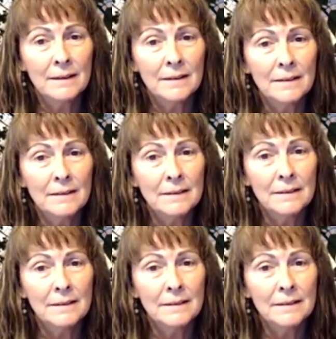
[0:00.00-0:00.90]

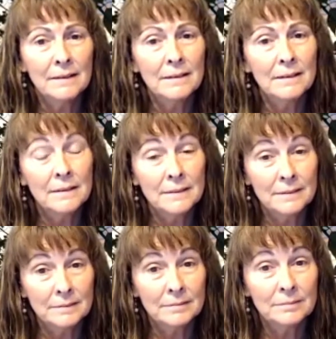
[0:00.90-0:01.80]

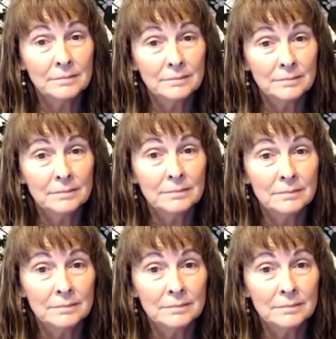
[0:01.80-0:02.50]
[no speech]